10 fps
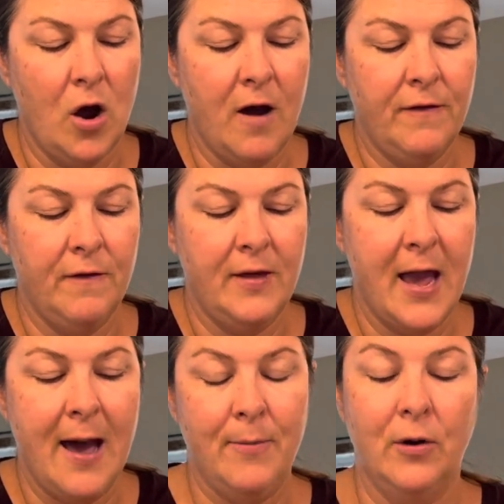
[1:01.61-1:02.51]
off of the
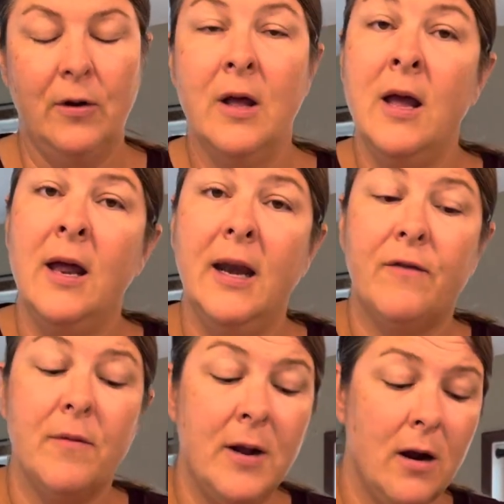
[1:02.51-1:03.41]
apple. Now
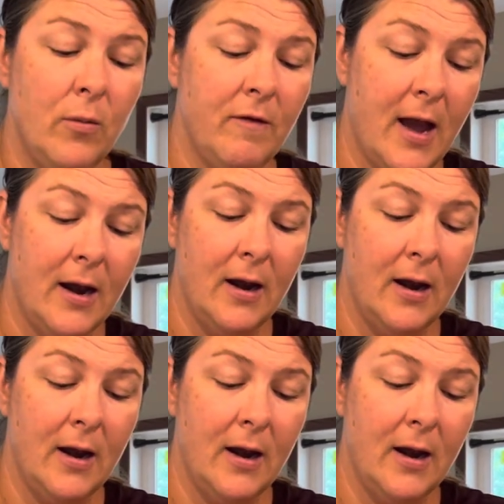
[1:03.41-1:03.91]
from here, we've got